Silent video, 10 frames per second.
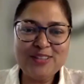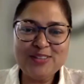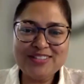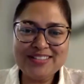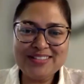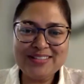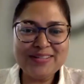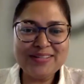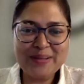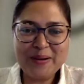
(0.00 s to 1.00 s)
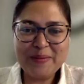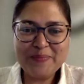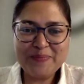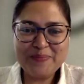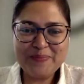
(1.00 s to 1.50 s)
what you just said?
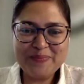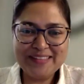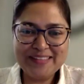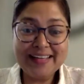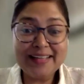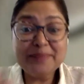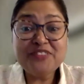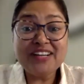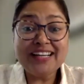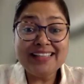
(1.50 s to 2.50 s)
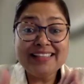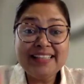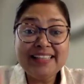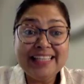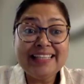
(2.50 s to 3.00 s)
I'm
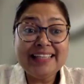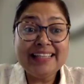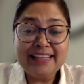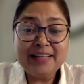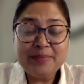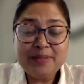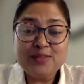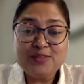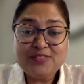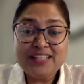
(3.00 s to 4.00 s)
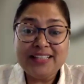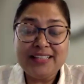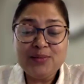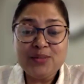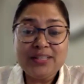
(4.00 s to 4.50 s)
finally in alignment of
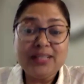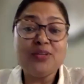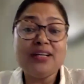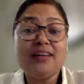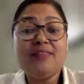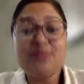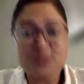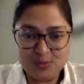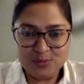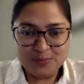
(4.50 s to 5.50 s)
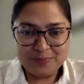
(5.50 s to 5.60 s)
finally what I would love to do.